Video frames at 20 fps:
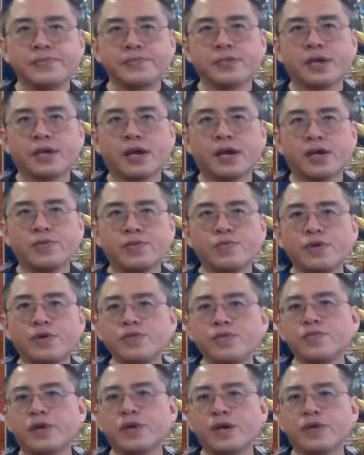And
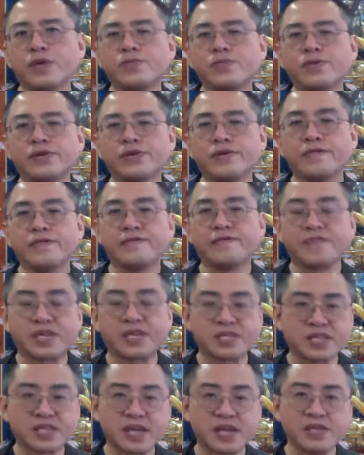one way we
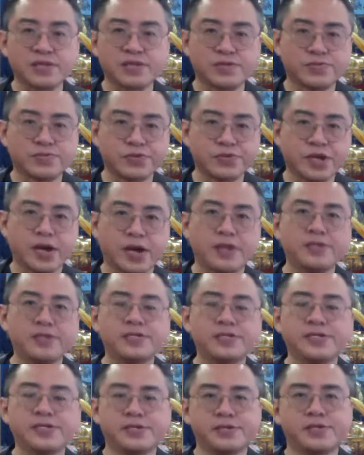fixate
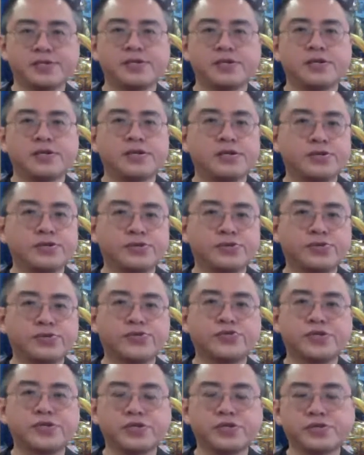reality is
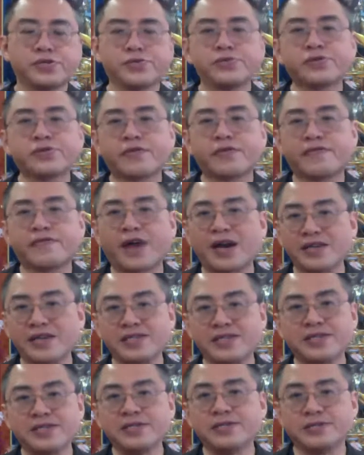through the use of
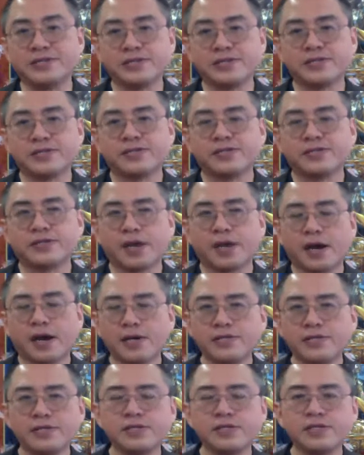ideas.
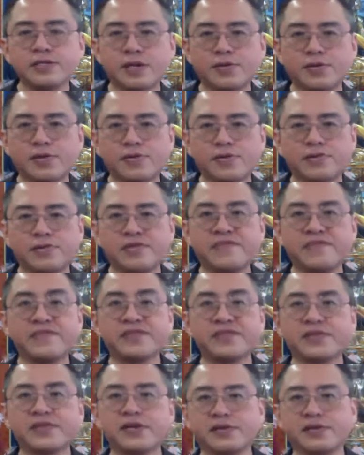Ideas are not
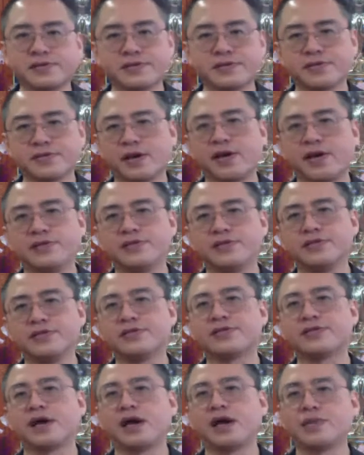living things.
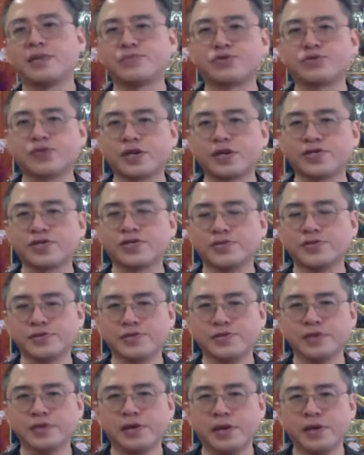Ideas are abstraction
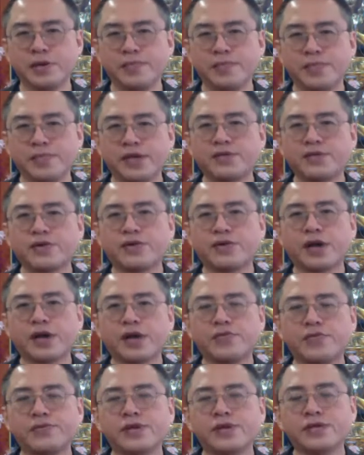based on
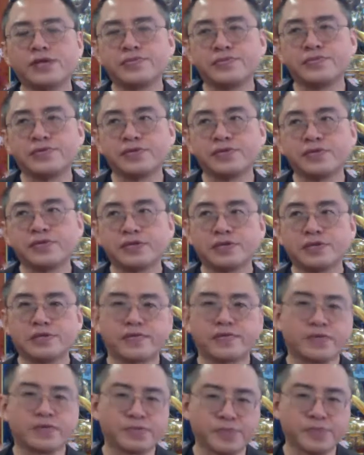our own experiences,
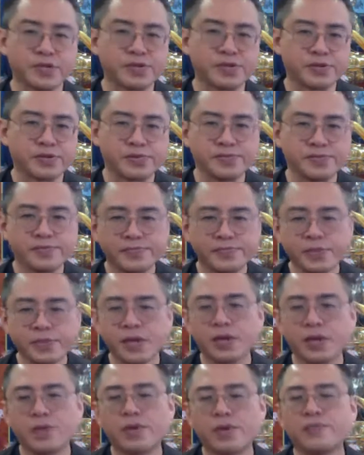of course, based on
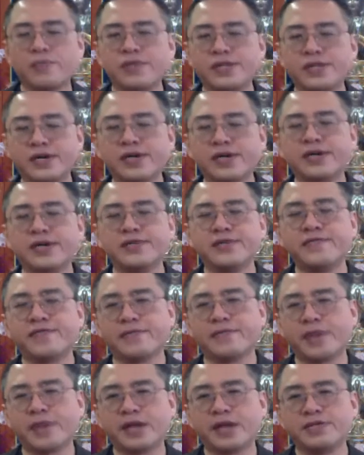what we learn
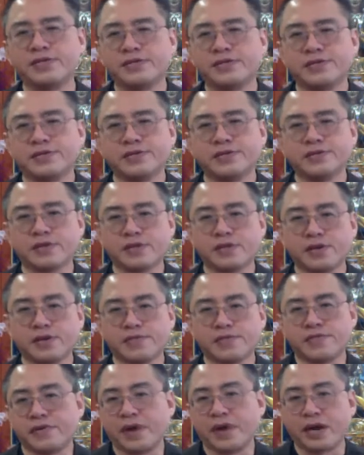from others and
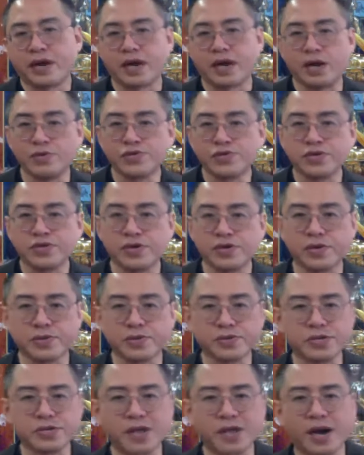our culture or
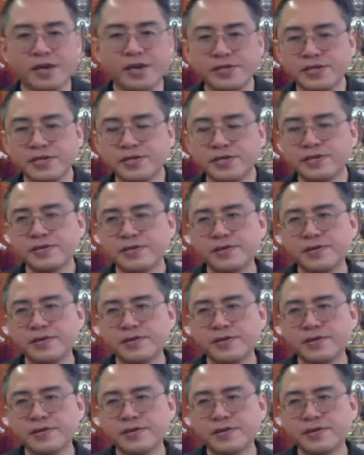society.